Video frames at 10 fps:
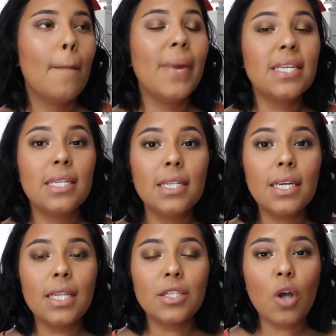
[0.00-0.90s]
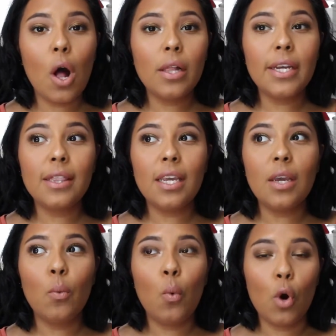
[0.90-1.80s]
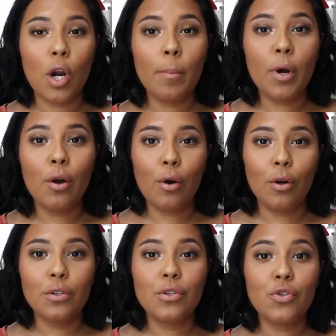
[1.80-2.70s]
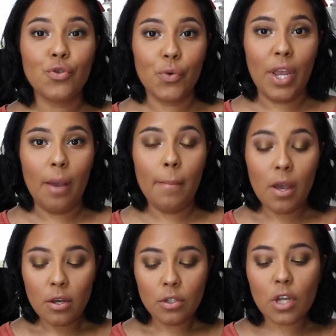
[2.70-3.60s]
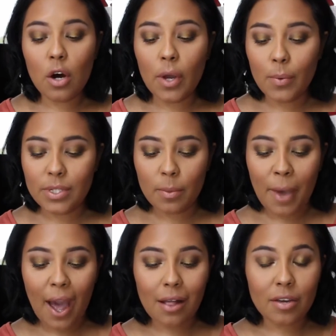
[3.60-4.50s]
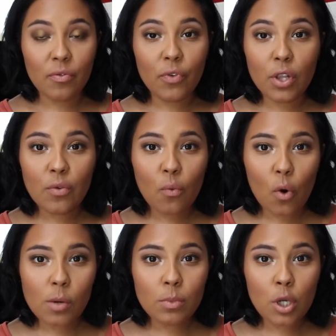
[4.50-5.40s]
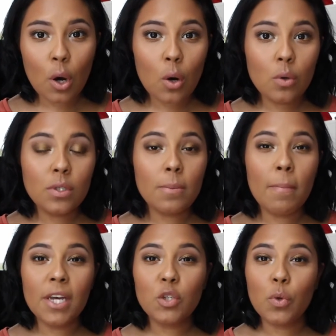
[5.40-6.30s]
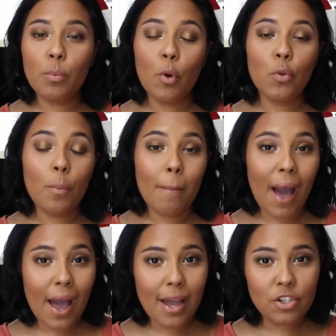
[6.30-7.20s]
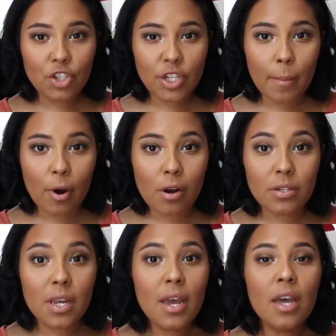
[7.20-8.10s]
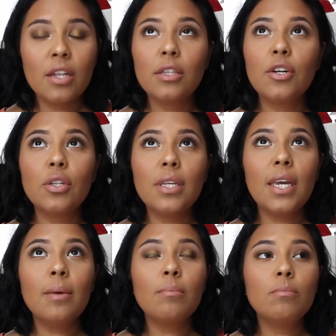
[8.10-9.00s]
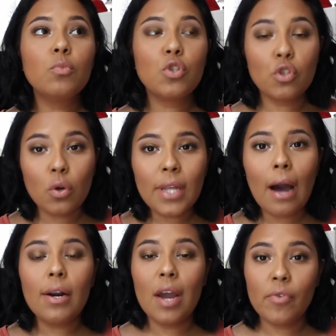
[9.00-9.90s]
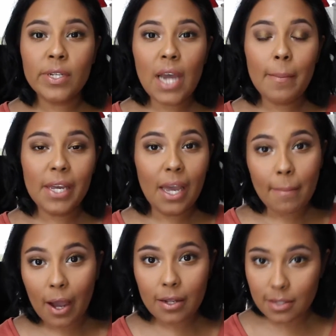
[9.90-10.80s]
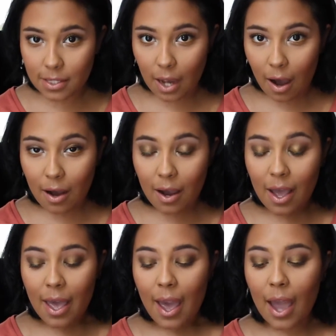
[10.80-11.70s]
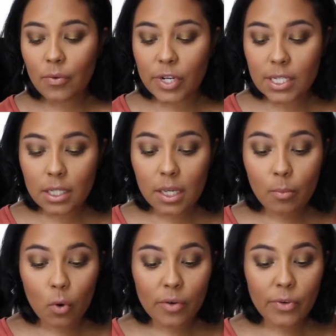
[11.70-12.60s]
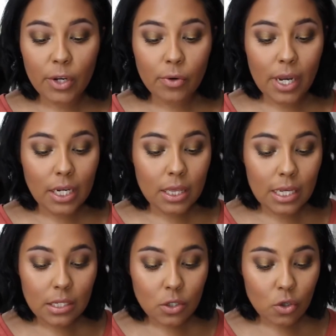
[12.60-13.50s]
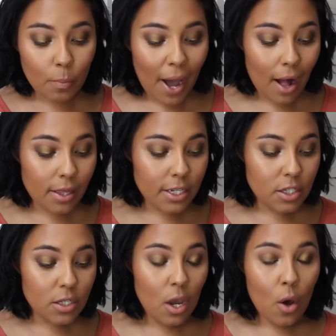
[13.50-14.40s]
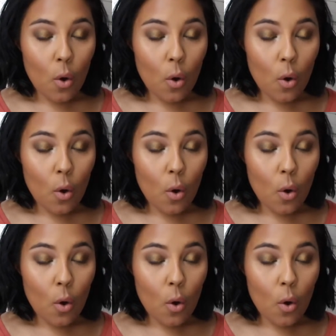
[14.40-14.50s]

basically let's call it the warm girl's dream. So it was a palette full of warm tones mixed with both matte and shimmers, literally sold out every time it came back in stock. And recently Morphe created these two palettes,